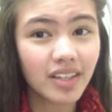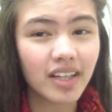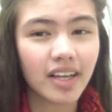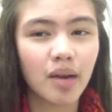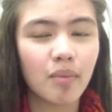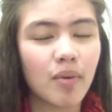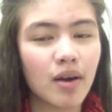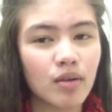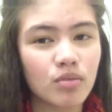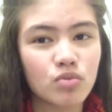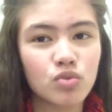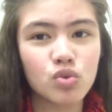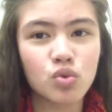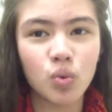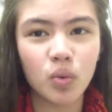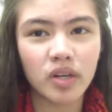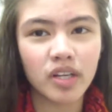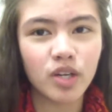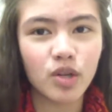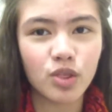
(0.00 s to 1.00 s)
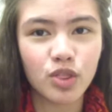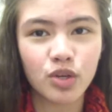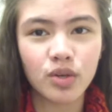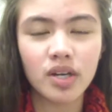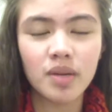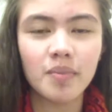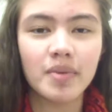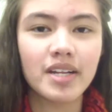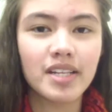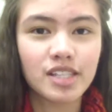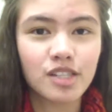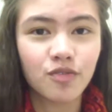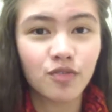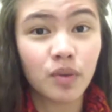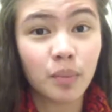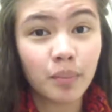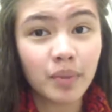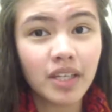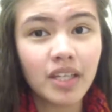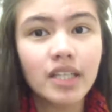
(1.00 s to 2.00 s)
like around 20 to 30 minutes
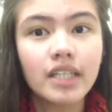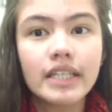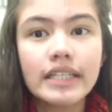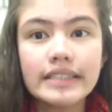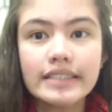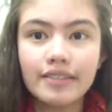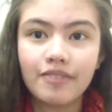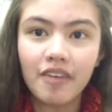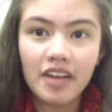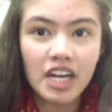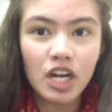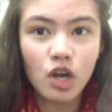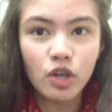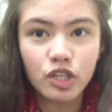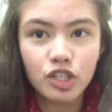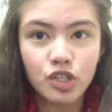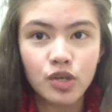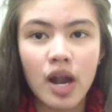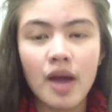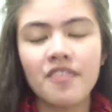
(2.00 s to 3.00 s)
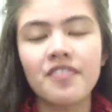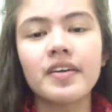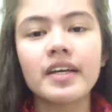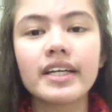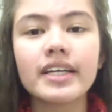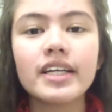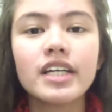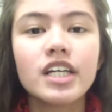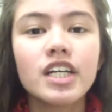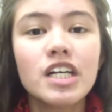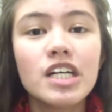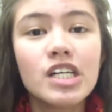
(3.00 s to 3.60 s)
from me, depending on traffic.